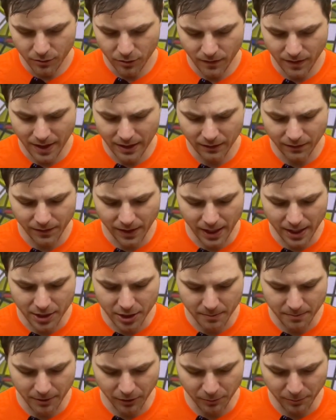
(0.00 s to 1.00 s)
if that's
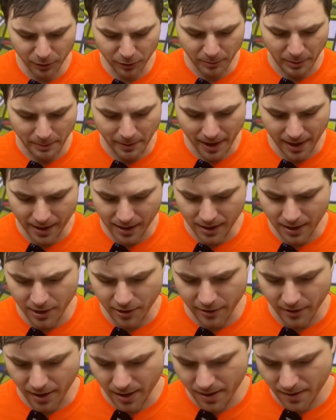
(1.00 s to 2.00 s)
Flagship, this must be Pioneer,
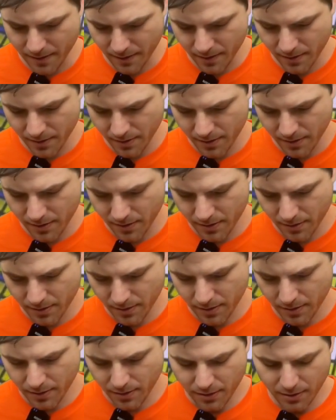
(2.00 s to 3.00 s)
right?
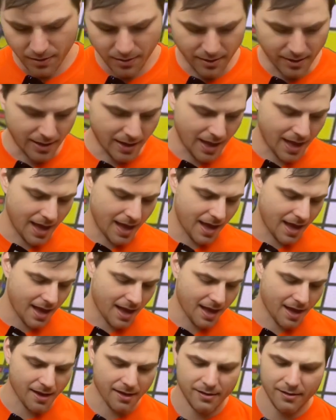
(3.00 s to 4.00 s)

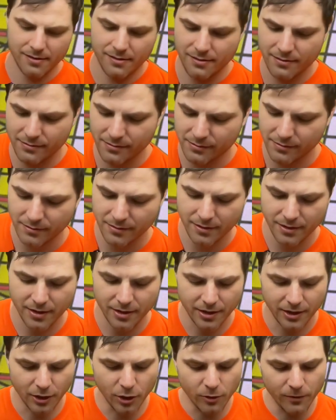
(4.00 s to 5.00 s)
Yeah.
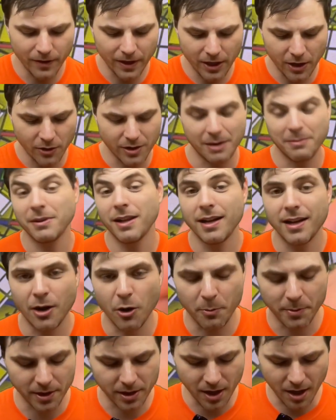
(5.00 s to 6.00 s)
UV coated. I'm glad I
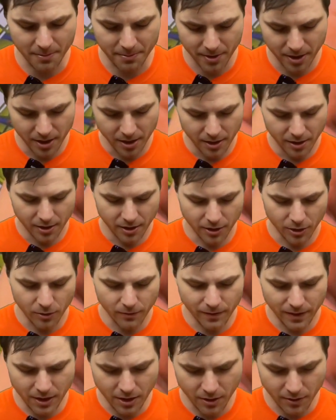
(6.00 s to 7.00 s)
opened it up.
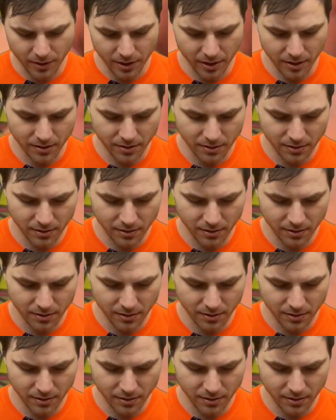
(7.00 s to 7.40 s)
UV coated.